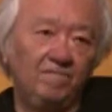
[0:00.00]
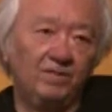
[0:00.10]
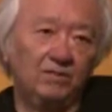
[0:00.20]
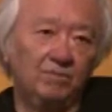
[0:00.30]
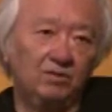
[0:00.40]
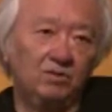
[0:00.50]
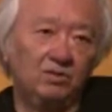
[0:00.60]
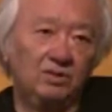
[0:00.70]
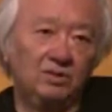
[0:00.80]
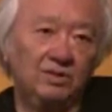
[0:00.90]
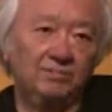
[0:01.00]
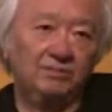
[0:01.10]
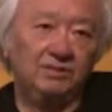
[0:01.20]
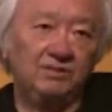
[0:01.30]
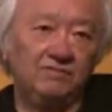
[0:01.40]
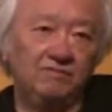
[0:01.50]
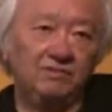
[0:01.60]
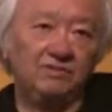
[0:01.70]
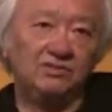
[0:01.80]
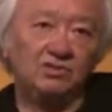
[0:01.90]
a poet. And I
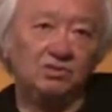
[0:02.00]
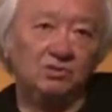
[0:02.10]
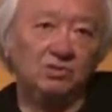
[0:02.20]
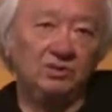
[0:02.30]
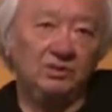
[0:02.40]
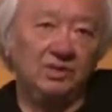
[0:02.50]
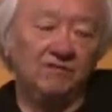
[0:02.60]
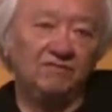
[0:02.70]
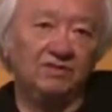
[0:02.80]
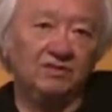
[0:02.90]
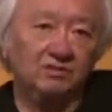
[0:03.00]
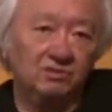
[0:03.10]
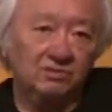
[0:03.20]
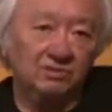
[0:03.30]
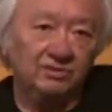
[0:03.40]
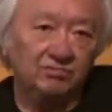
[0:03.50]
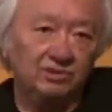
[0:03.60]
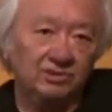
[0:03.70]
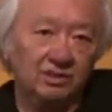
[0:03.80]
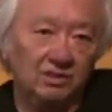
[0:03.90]
believe it's true that you have to learn to
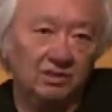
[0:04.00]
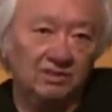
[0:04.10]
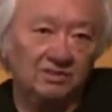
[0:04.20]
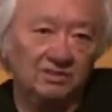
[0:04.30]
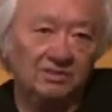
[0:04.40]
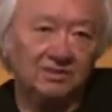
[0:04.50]
read artists, that